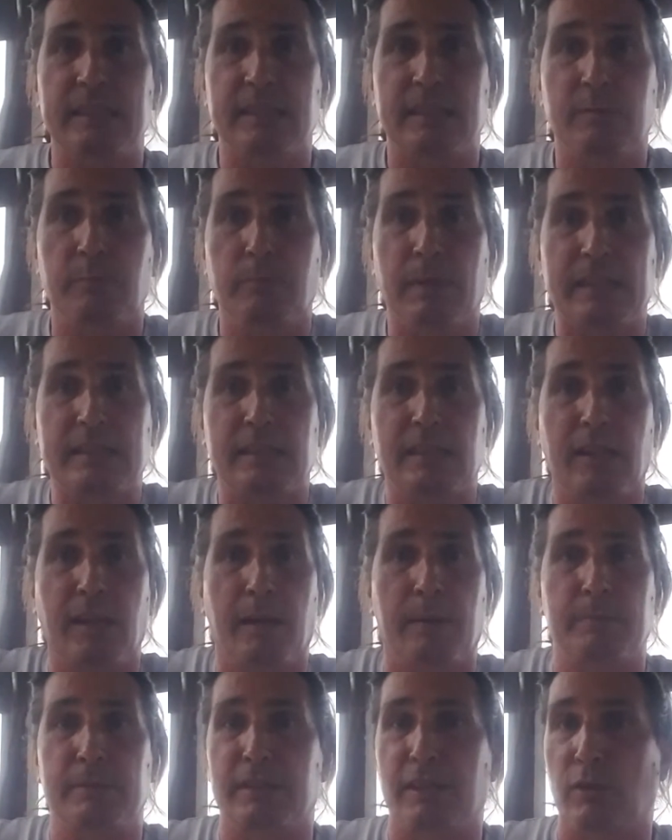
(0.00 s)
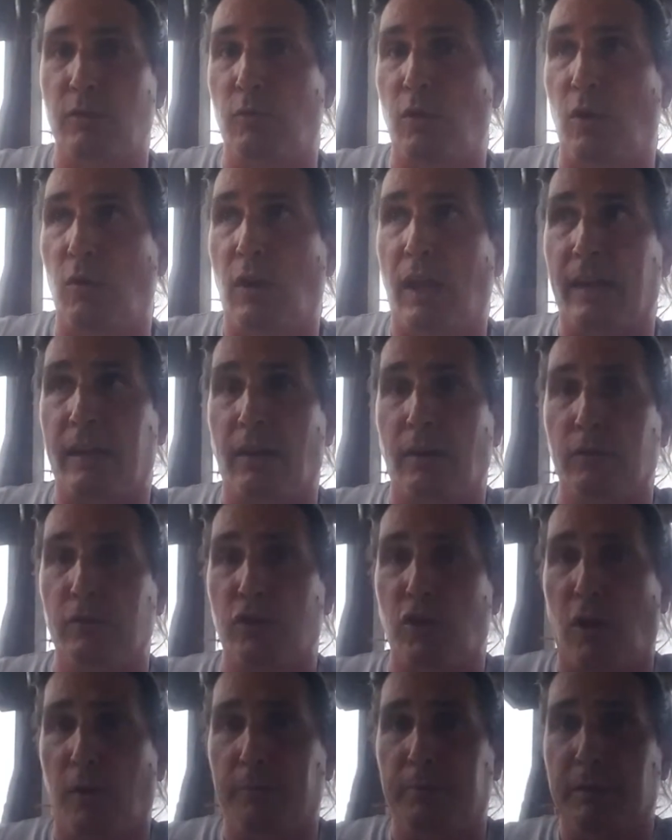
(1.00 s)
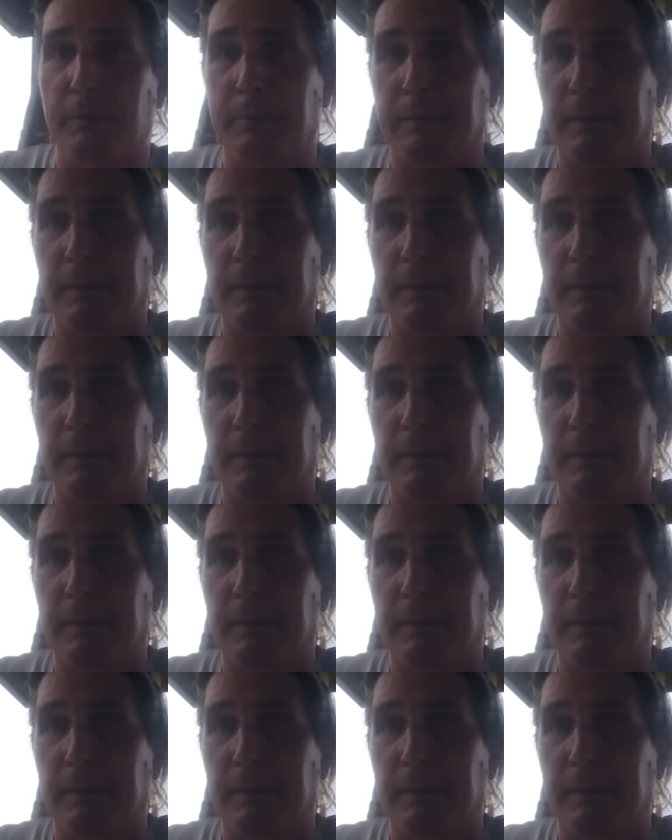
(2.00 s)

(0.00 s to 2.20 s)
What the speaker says: mix it up, sit like uncomfortably